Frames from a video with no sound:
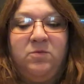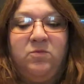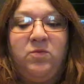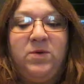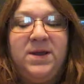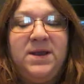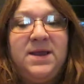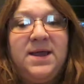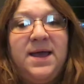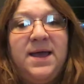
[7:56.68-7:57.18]

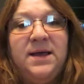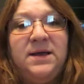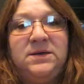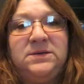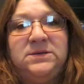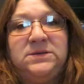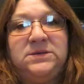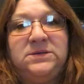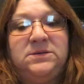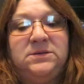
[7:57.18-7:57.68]

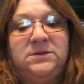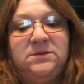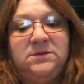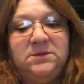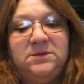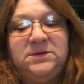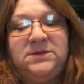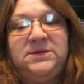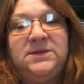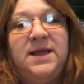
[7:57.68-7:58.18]
Windex.
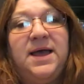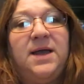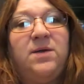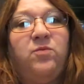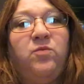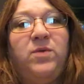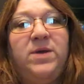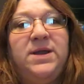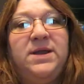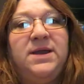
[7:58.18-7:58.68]
It's not
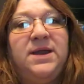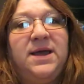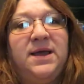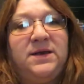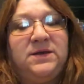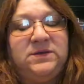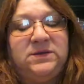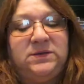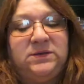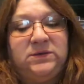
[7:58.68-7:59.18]

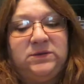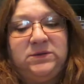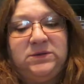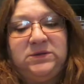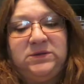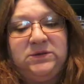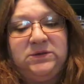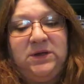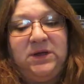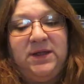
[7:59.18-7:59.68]
Windex. It's
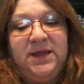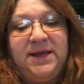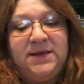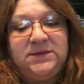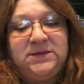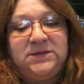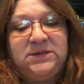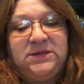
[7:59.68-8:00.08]
just glass